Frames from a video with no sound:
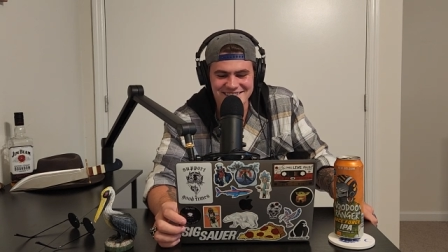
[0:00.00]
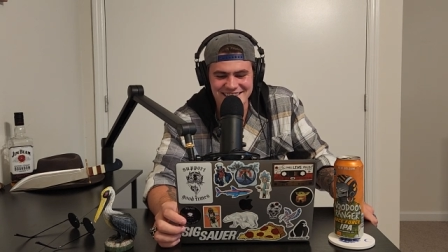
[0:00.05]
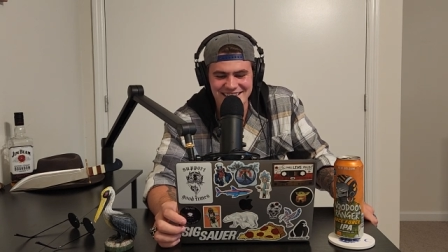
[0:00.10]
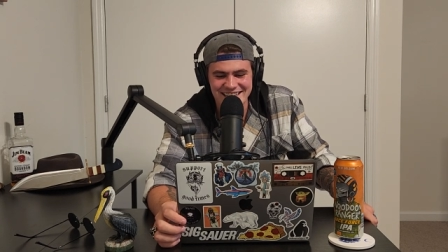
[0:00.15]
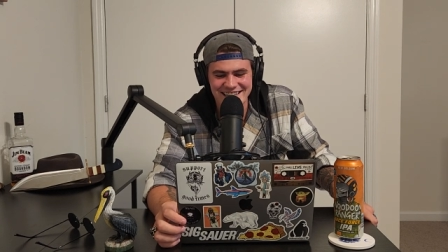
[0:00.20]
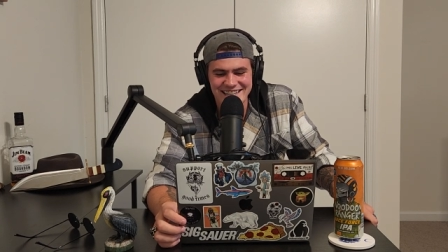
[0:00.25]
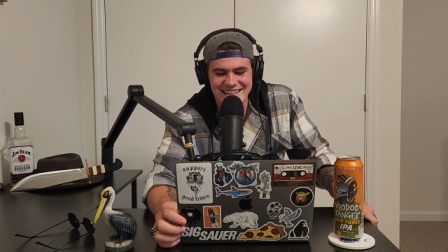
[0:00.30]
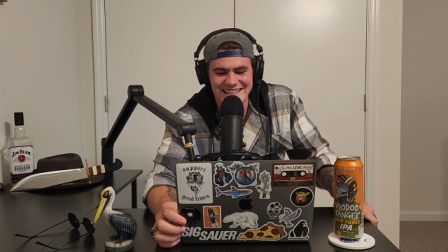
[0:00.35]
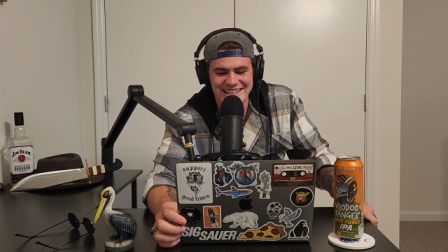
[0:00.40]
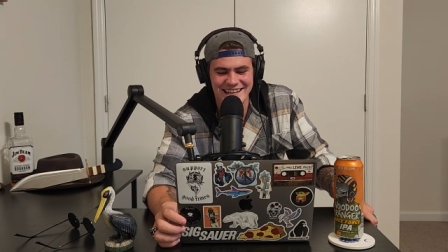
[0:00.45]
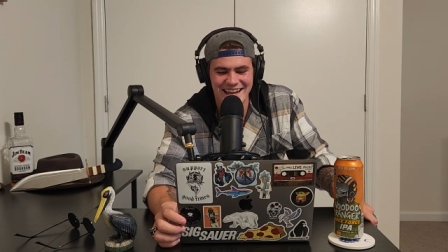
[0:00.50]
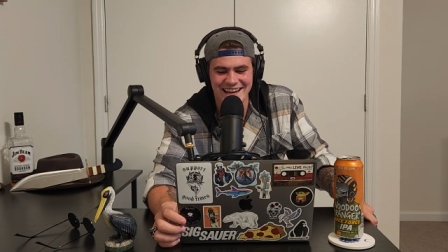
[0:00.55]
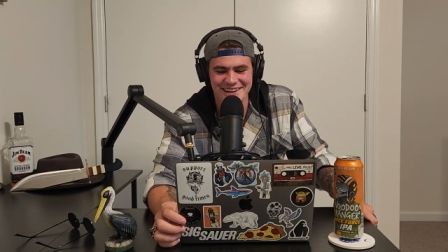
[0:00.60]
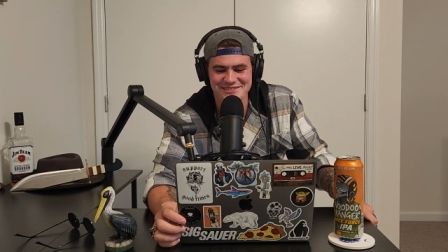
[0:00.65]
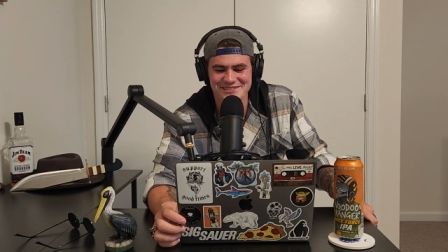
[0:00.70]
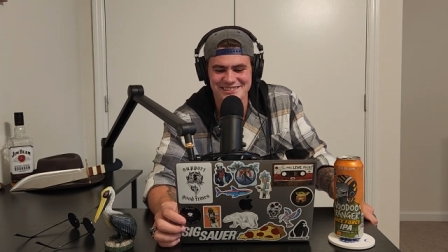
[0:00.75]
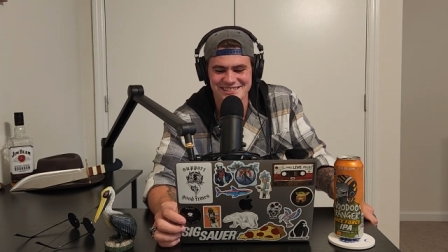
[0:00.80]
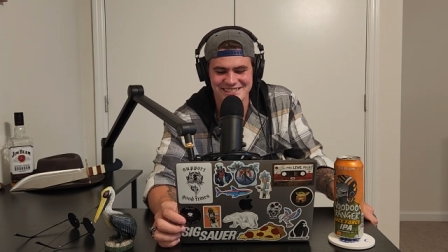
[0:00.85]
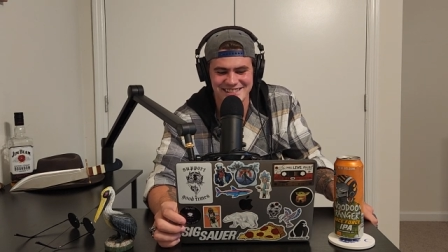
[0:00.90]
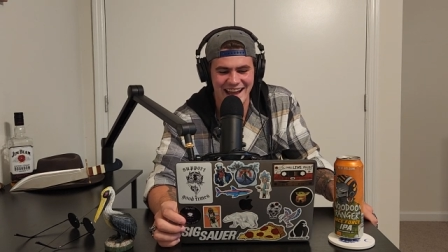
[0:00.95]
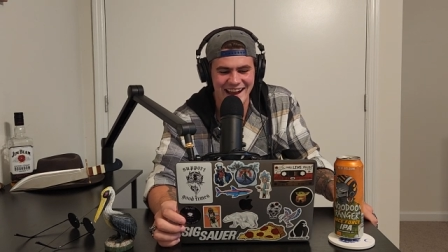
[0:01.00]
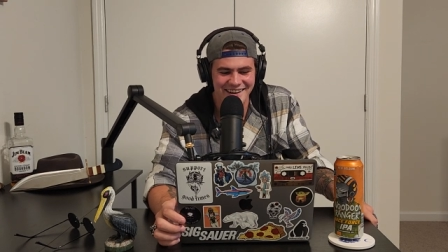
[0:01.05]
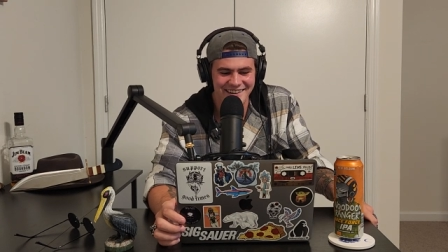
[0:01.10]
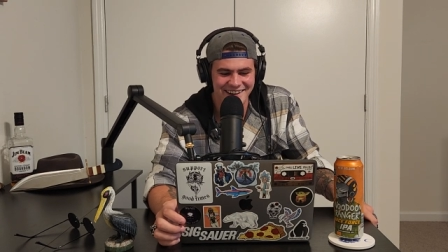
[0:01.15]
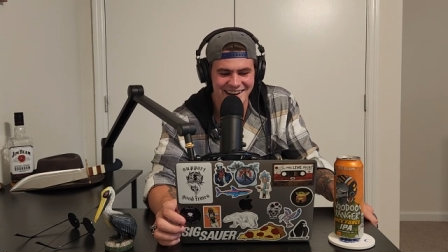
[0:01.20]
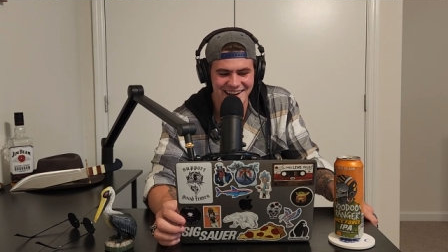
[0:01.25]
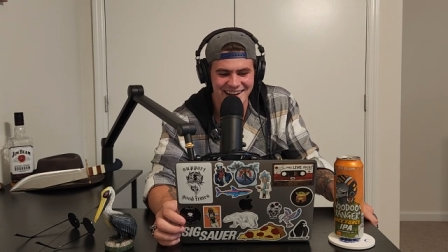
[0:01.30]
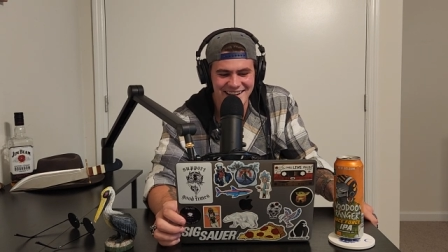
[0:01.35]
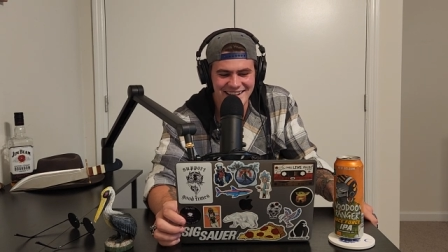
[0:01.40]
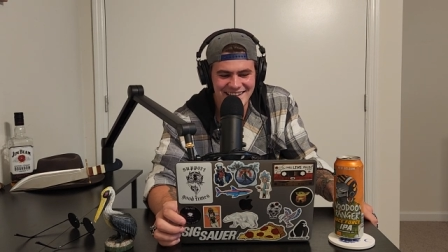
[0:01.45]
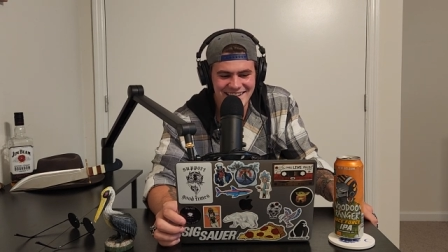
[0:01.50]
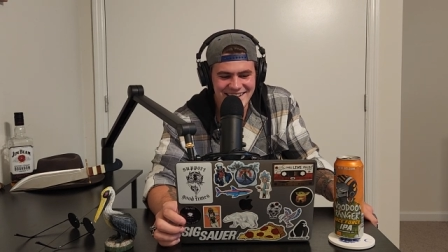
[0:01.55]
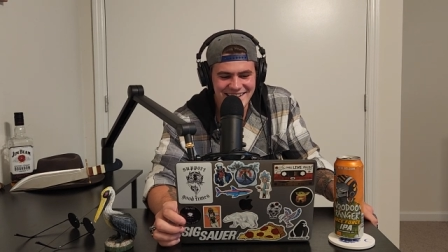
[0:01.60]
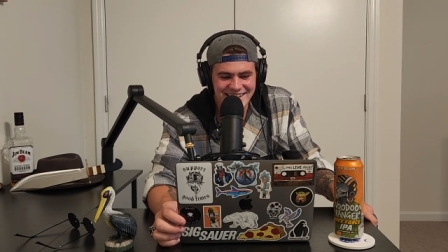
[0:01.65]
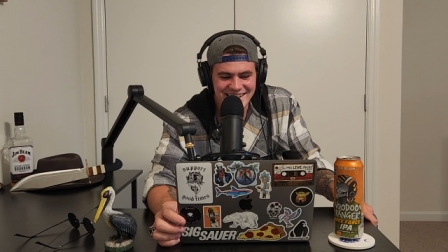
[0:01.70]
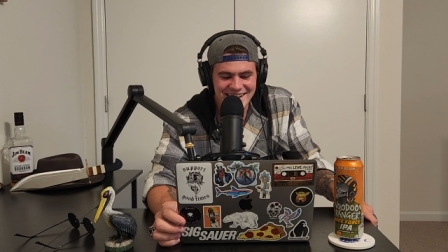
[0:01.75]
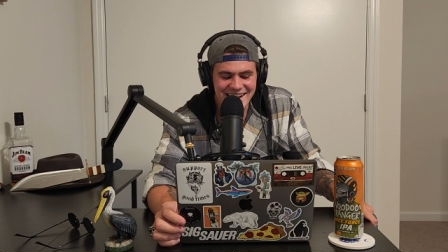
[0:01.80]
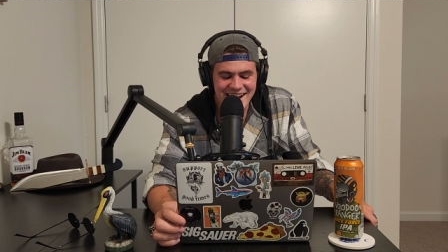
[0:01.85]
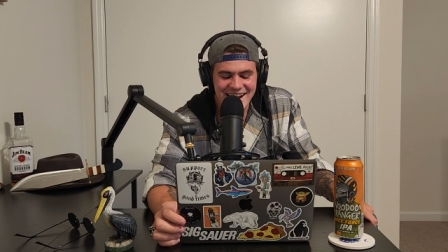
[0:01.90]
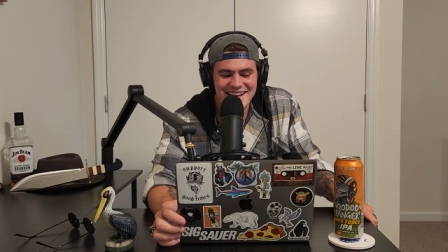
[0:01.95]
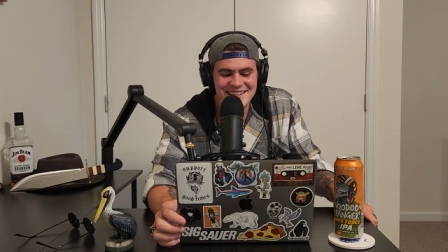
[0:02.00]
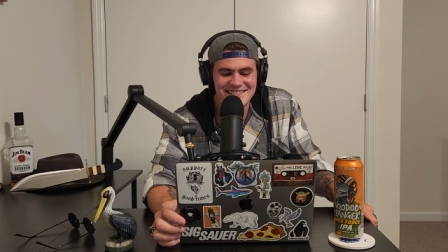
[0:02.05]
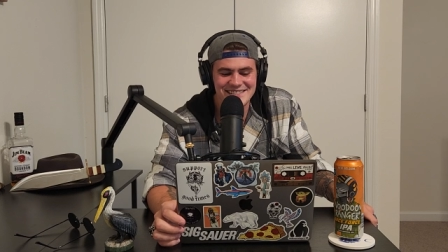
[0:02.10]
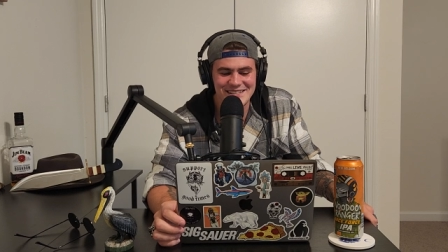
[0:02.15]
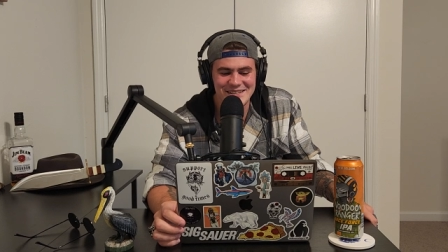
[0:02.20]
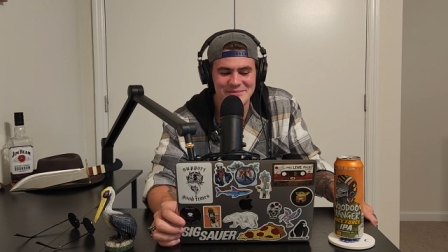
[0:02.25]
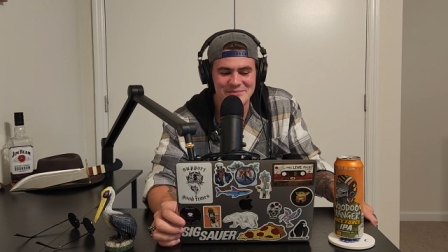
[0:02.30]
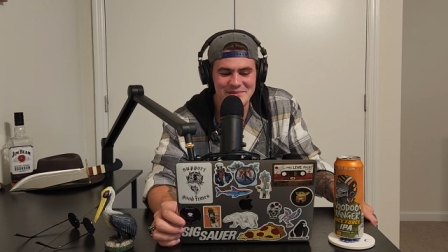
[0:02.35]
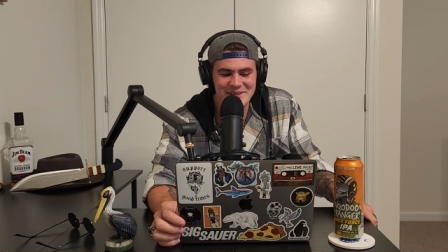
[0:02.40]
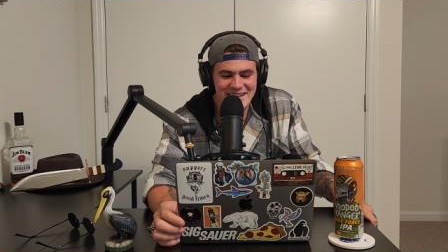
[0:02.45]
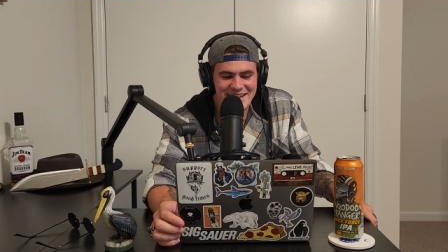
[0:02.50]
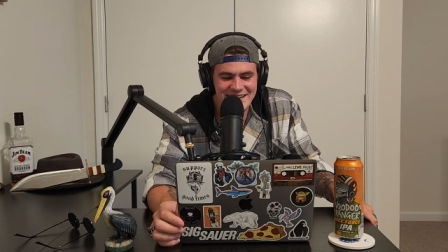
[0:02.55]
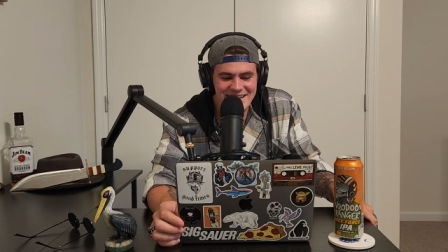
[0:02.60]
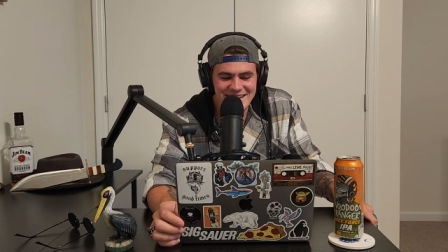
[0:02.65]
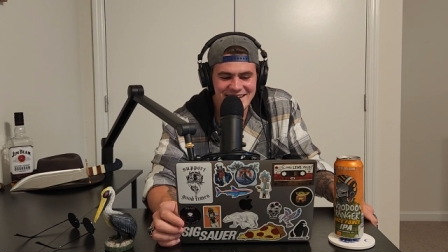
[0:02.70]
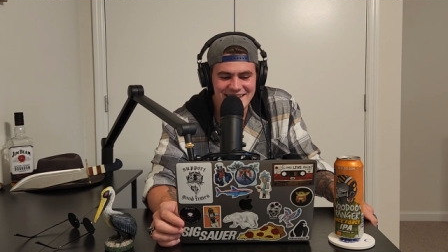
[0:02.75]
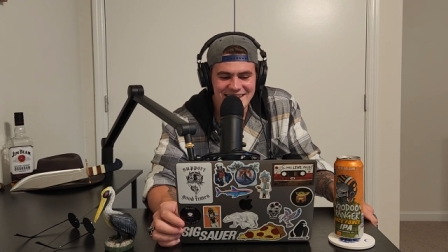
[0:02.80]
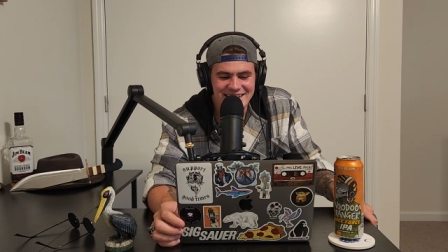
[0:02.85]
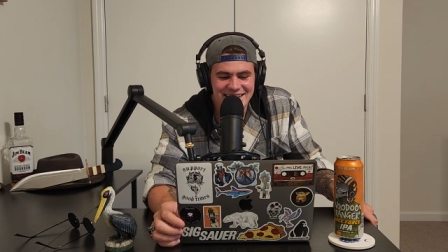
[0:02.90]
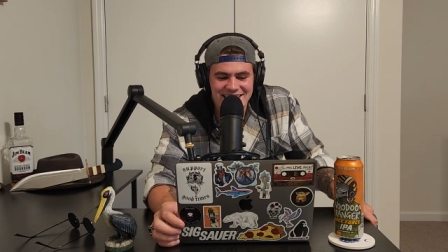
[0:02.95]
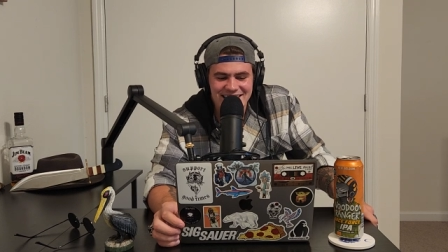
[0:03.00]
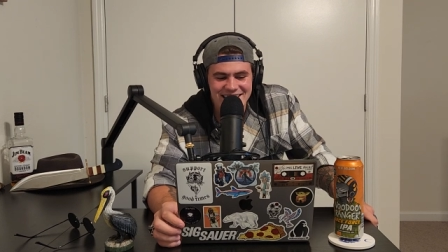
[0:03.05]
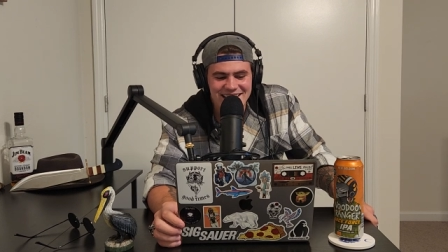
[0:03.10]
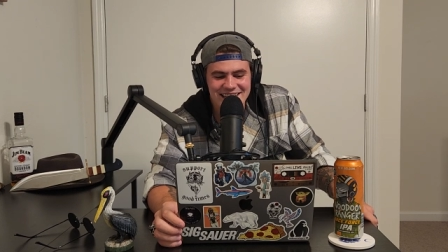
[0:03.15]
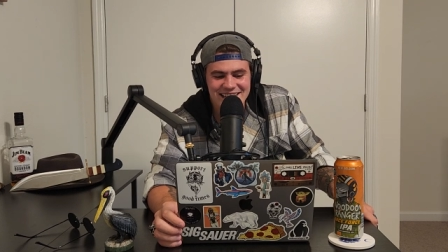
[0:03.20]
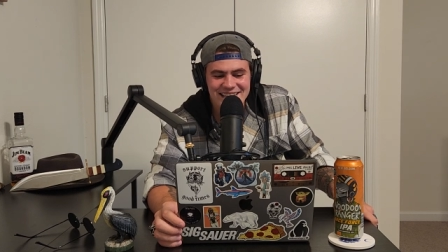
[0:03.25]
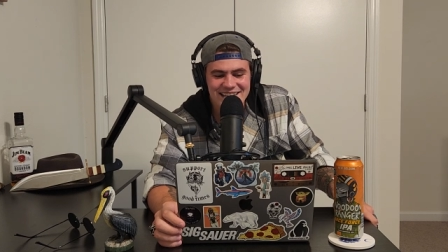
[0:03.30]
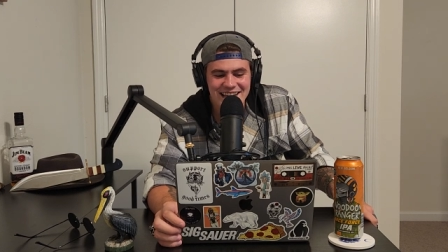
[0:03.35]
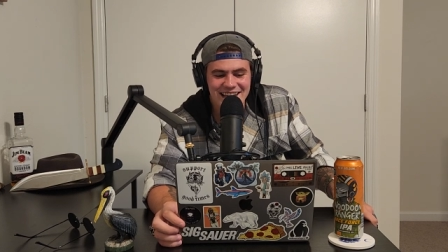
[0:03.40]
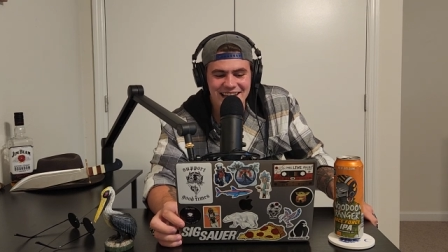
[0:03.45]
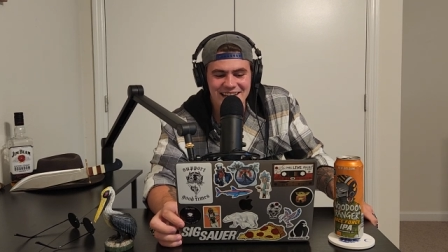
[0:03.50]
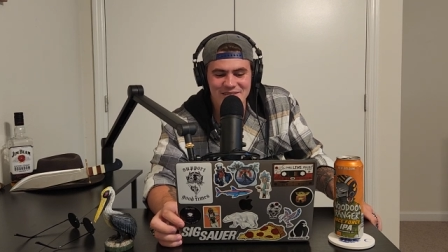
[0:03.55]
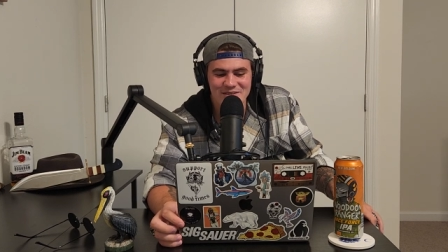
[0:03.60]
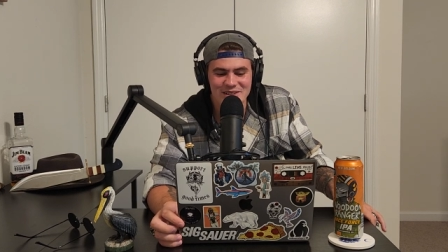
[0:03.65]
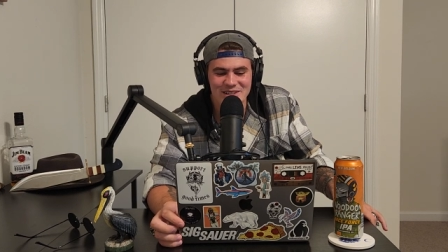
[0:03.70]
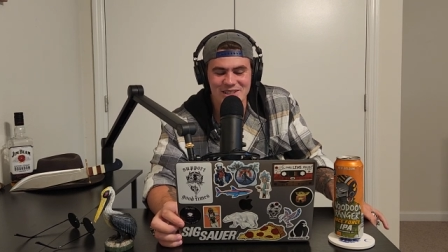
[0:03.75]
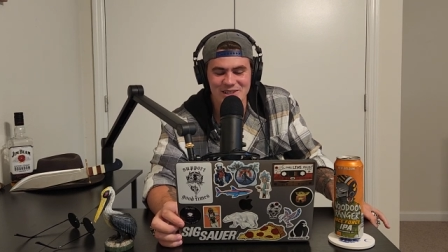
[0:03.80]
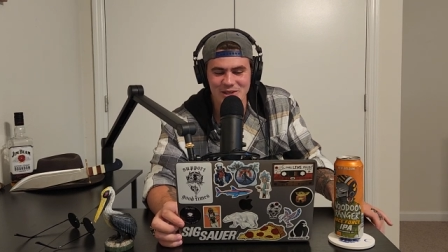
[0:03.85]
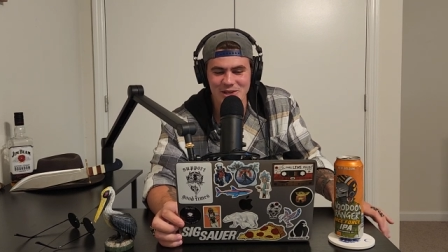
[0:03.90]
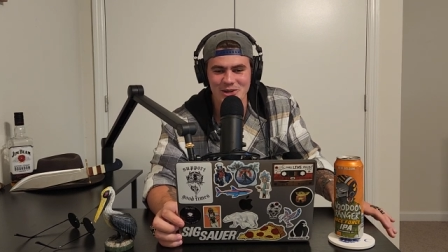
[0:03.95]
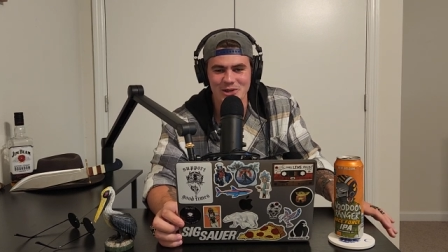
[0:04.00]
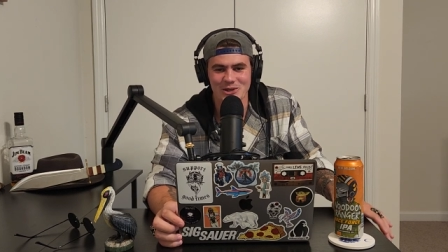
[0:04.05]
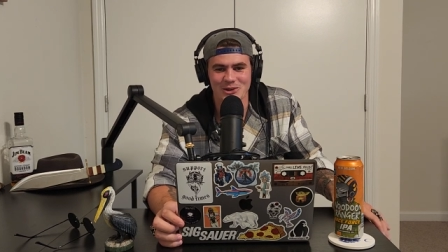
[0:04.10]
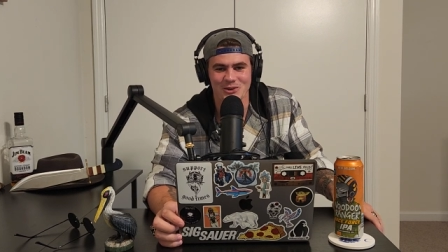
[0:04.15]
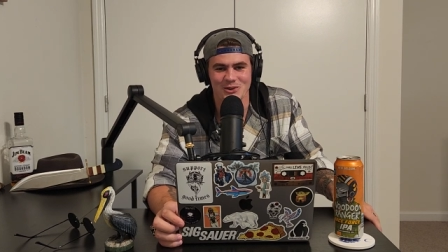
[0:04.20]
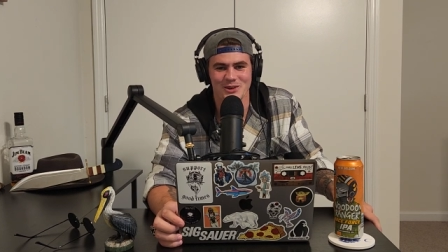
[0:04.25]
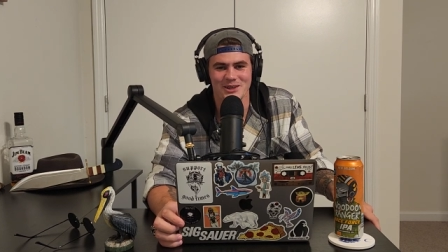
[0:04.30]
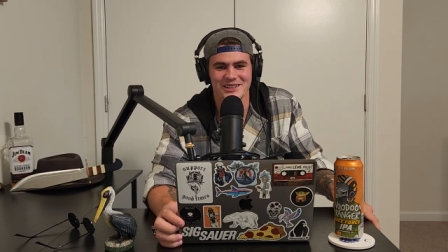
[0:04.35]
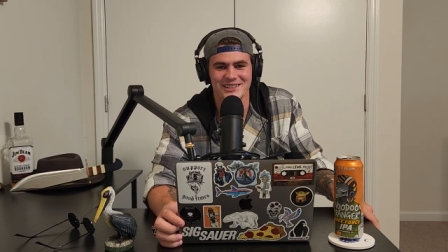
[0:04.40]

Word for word: he gave Sarah. And to me, he gave you.